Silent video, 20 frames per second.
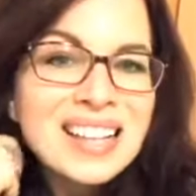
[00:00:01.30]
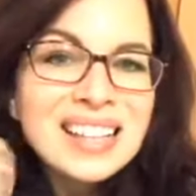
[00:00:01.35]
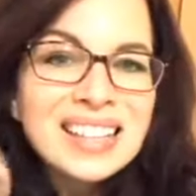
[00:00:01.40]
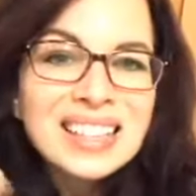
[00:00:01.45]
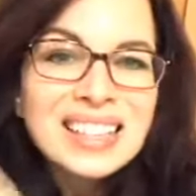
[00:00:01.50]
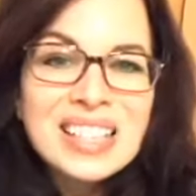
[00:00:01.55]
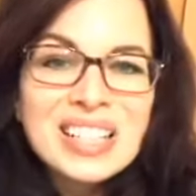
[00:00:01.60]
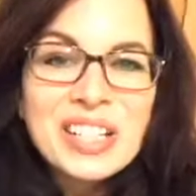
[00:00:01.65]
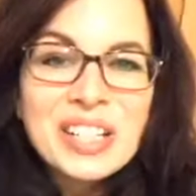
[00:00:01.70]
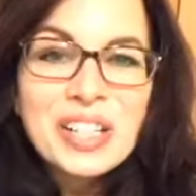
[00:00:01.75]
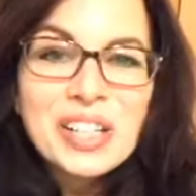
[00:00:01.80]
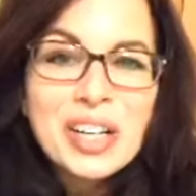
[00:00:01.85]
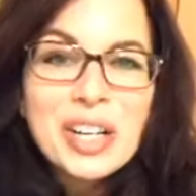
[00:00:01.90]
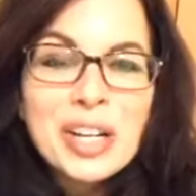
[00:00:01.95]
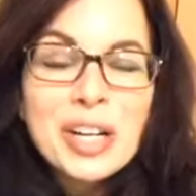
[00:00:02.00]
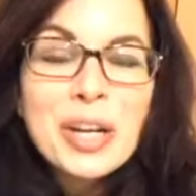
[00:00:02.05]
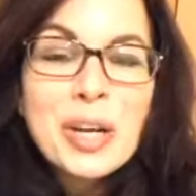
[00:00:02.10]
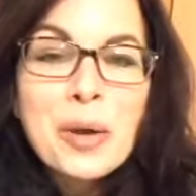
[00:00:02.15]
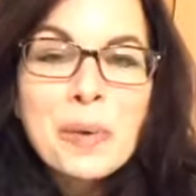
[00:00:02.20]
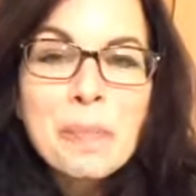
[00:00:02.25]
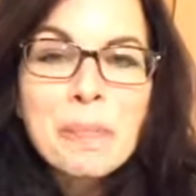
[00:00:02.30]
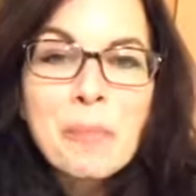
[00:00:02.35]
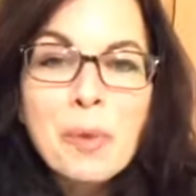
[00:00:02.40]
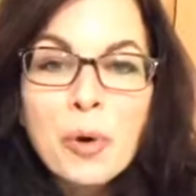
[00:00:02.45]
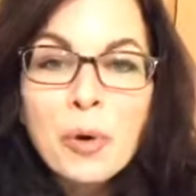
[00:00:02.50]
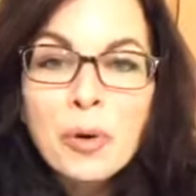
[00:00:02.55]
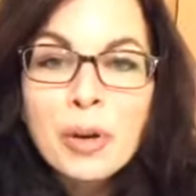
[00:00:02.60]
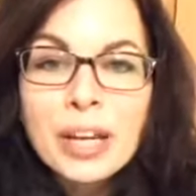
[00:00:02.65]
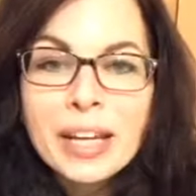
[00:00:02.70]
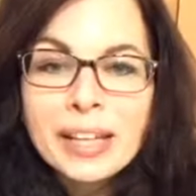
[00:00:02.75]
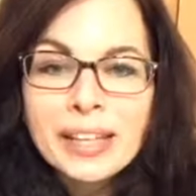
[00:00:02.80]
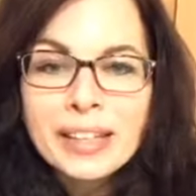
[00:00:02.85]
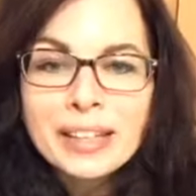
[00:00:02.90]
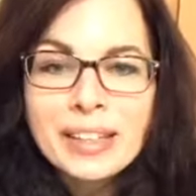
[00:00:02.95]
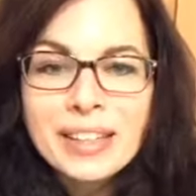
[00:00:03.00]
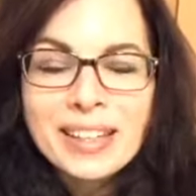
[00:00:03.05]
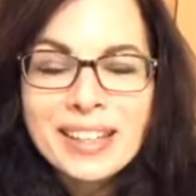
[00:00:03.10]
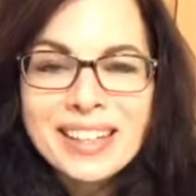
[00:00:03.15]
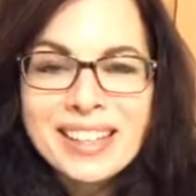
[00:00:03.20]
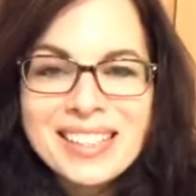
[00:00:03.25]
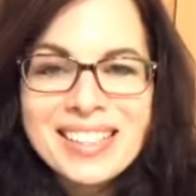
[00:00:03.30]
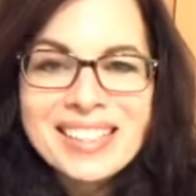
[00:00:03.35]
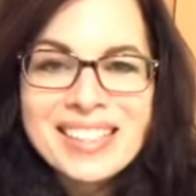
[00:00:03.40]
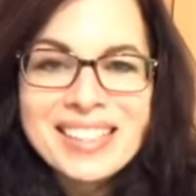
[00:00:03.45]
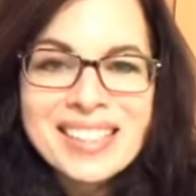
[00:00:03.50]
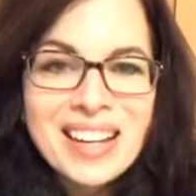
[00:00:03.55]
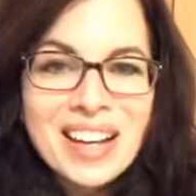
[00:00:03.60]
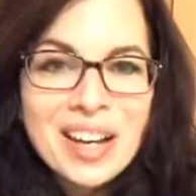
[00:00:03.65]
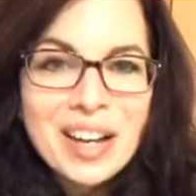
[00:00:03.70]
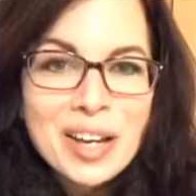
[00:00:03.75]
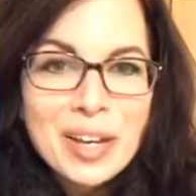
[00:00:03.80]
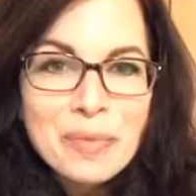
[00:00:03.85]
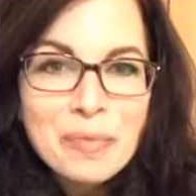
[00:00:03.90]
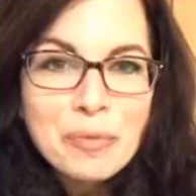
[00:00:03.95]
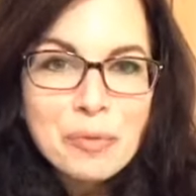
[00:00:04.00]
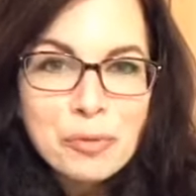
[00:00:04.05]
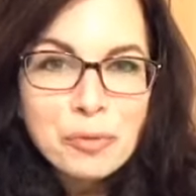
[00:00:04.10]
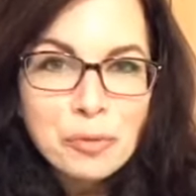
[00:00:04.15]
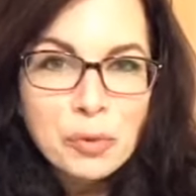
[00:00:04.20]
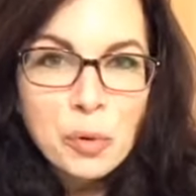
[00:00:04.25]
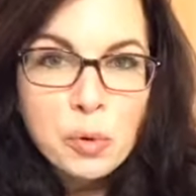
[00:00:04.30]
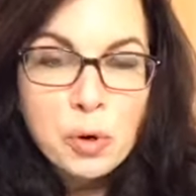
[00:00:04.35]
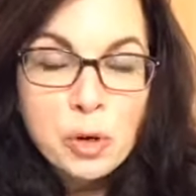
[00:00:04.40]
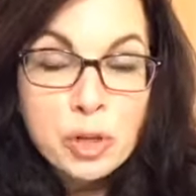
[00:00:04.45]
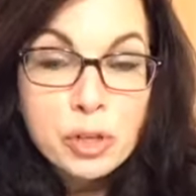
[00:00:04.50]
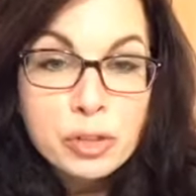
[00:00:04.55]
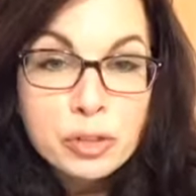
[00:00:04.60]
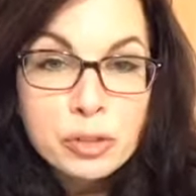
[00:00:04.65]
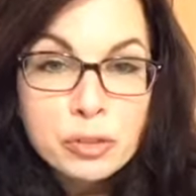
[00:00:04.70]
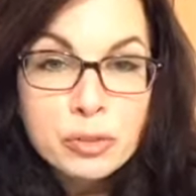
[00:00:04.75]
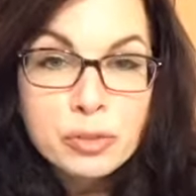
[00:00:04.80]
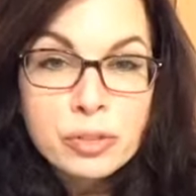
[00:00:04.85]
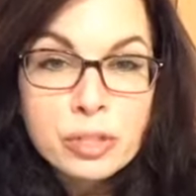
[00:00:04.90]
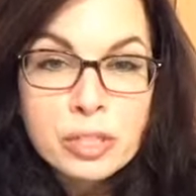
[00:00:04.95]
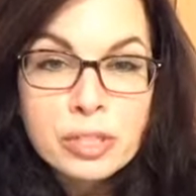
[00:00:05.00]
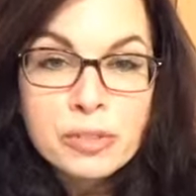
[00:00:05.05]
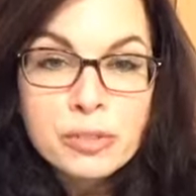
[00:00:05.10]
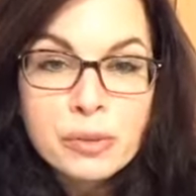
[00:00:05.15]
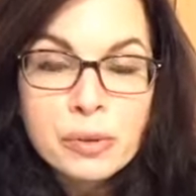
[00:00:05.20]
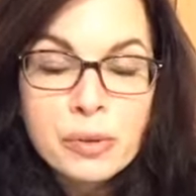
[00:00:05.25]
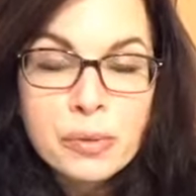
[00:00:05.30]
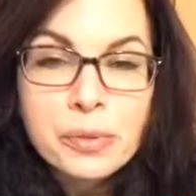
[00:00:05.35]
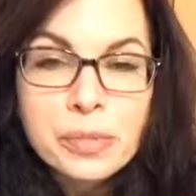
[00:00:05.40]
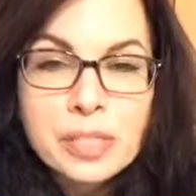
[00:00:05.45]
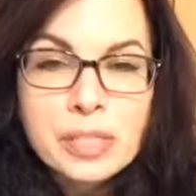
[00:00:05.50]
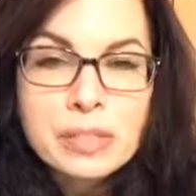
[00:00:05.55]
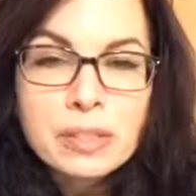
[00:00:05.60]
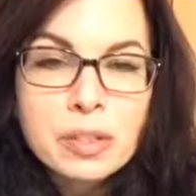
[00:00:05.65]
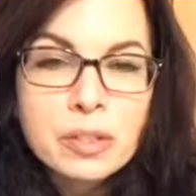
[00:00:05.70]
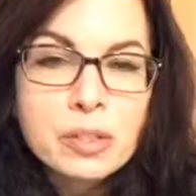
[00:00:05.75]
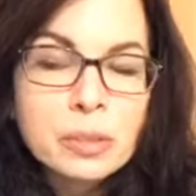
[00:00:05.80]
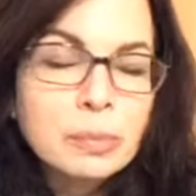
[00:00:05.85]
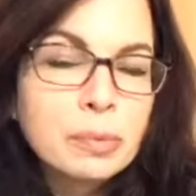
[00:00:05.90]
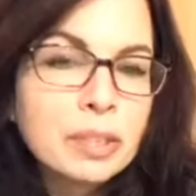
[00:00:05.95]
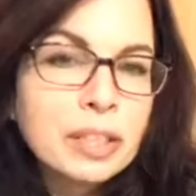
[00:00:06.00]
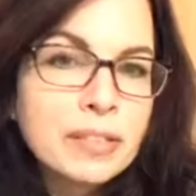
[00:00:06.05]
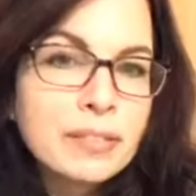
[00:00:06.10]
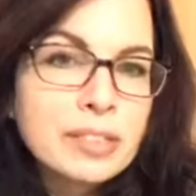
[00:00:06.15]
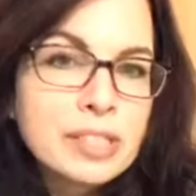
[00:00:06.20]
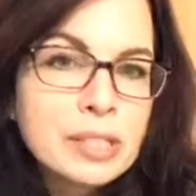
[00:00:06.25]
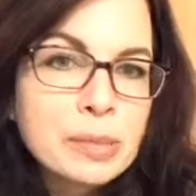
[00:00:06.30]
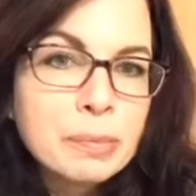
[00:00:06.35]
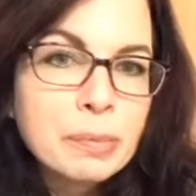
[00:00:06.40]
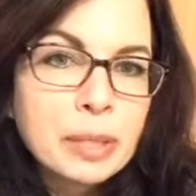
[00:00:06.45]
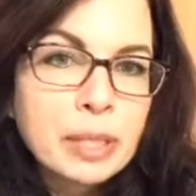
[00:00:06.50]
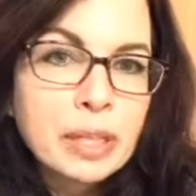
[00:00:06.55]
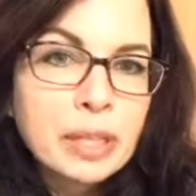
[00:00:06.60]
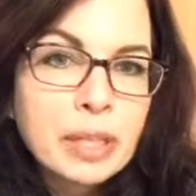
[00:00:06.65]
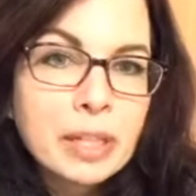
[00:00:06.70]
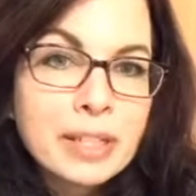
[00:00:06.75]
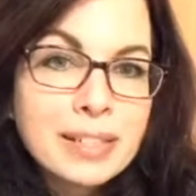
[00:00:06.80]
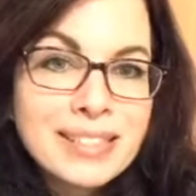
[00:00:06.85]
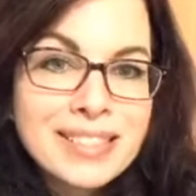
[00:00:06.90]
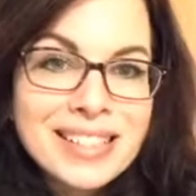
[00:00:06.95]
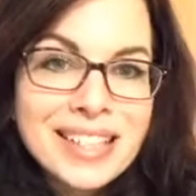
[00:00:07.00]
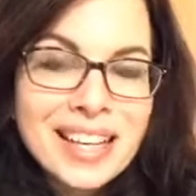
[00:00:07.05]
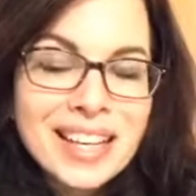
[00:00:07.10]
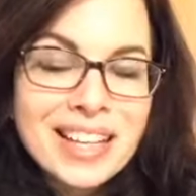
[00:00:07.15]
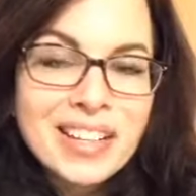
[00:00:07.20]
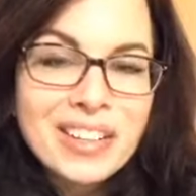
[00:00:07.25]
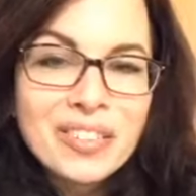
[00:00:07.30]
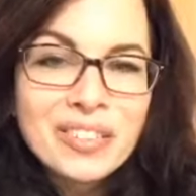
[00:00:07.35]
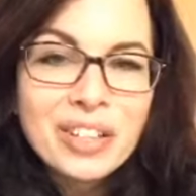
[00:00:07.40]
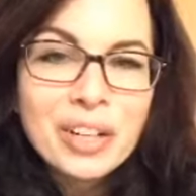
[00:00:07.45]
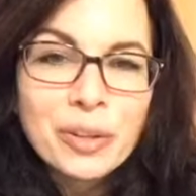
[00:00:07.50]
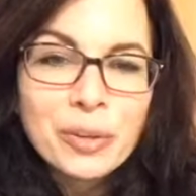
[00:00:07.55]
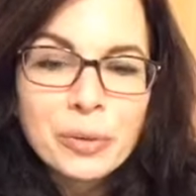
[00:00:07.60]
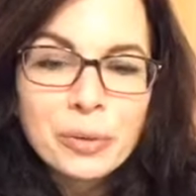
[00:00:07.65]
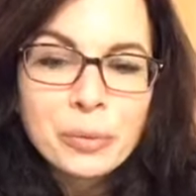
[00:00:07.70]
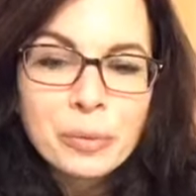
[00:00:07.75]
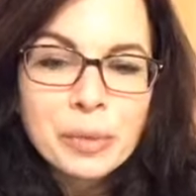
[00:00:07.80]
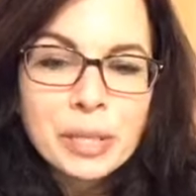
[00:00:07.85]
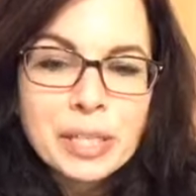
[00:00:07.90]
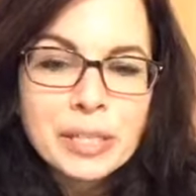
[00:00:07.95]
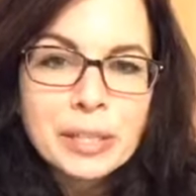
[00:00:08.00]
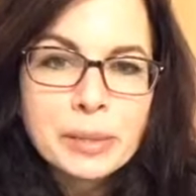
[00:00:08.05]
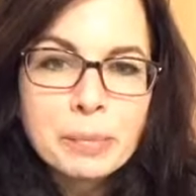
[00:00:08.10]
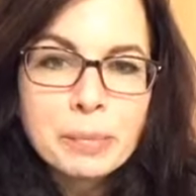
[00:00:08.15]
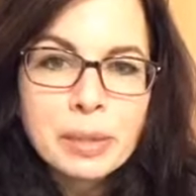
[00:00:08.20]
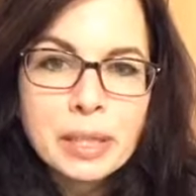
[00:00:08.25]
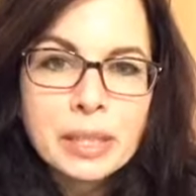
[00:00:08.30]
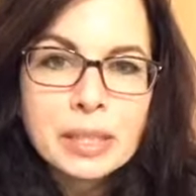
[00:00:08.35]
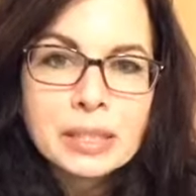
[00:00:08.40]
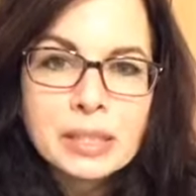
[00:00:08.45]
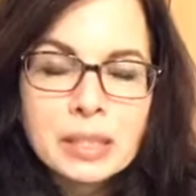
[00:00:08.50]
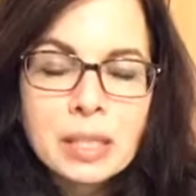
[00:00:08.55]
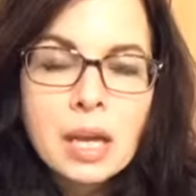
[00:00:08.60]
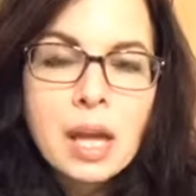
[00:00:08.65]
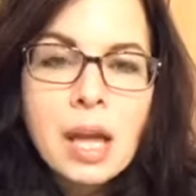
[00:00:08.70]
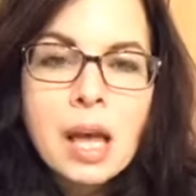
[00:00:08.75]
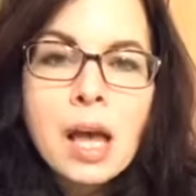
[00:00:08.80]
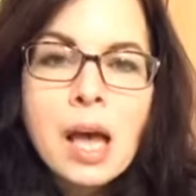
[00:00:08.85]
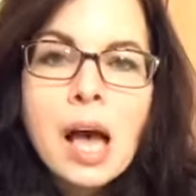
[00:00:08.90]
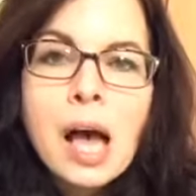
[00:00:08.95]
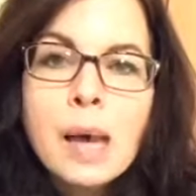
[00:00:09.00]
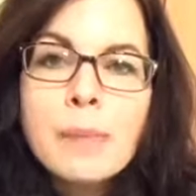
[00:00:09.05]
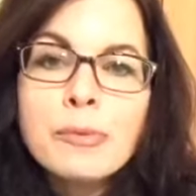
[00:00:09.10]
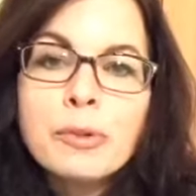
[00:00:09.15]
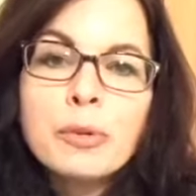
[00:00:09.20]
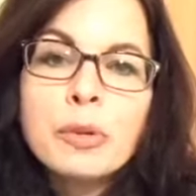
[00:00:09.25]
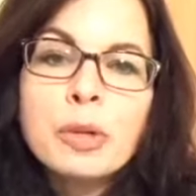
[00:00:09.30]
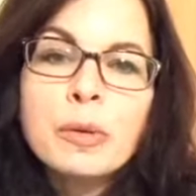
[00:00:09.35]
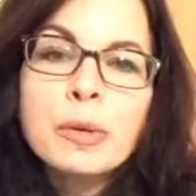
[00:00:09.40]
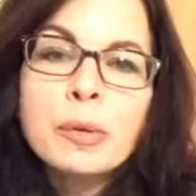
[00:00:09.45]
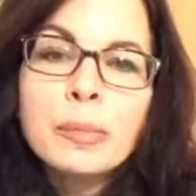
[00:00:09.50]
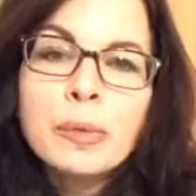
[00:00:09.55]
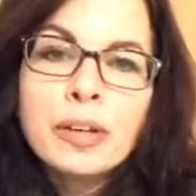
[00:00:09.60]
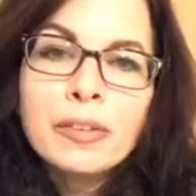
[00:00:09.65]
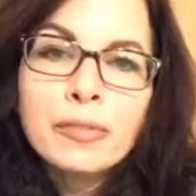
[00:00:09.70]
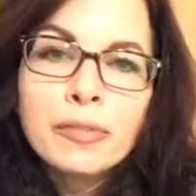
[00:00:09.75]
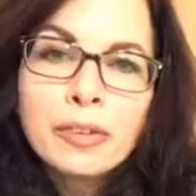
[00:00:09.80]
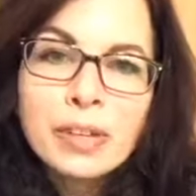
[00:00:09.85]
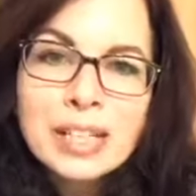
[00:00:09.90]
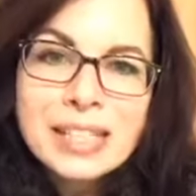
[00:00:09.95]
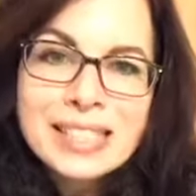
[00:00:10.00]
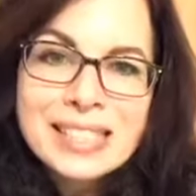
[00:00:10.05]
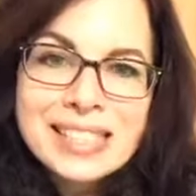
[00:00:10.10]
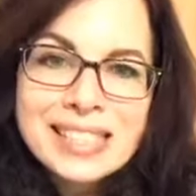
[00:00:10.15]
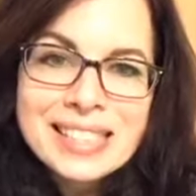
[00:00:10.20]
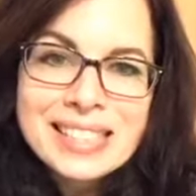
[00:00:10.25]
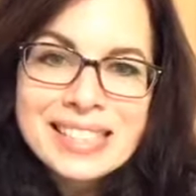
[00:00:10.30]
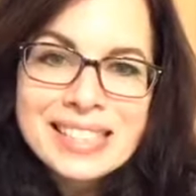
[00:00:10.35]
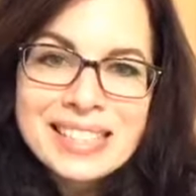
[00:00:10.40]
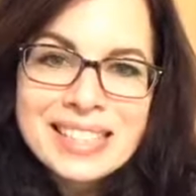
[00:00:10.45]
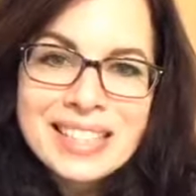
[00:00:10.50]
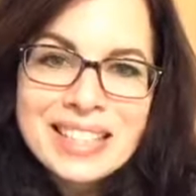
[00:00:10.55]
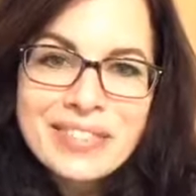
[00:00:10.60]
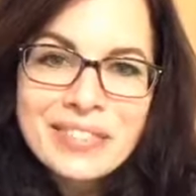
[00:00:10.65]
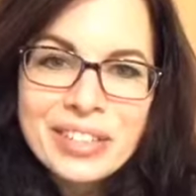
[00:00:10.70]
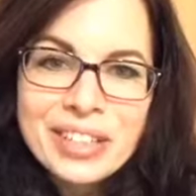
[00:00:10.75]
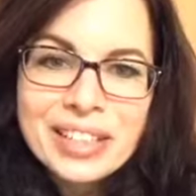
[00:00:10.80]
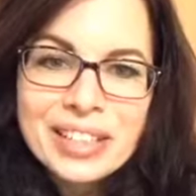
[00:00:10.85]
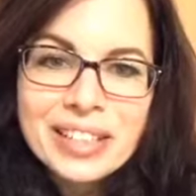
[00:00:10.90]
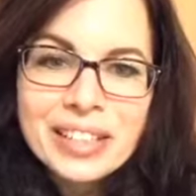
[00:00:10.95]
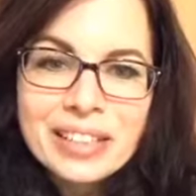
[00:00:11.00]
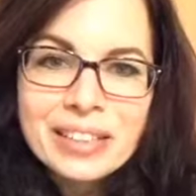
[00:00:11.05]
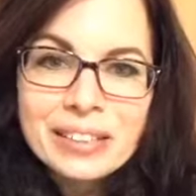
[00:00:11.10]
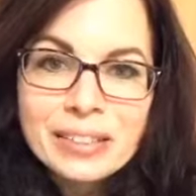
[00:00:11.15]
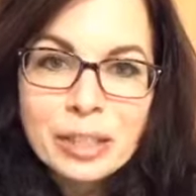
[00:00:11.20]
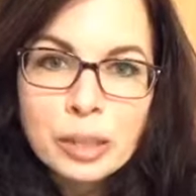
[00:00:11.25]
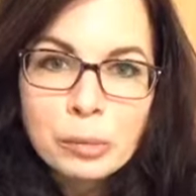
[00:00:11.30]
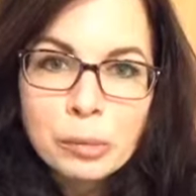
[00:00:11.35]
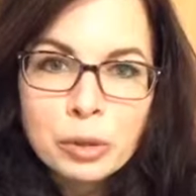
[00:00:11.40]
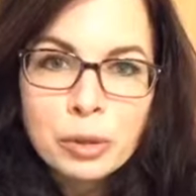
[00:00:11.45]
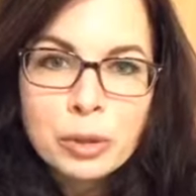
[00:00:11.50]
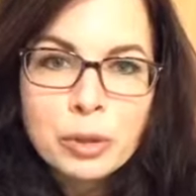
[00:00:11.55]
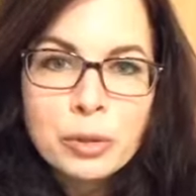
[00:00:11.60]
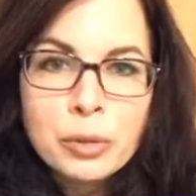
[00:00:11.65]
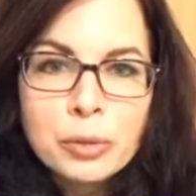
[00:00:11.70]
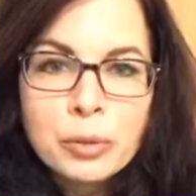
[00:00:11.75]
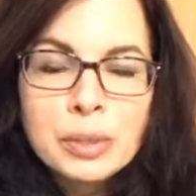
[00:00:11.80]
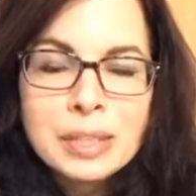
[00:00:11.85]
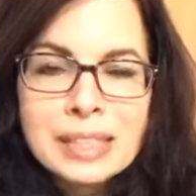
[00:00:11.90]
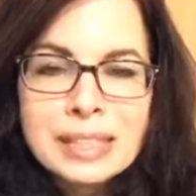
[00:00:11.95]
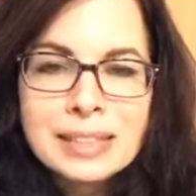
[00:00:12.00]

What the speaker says: Good morning. It is time for Tuesday Truths. It's hard to believe it's been an entire another week, but I'm doing what my friend Stephen W.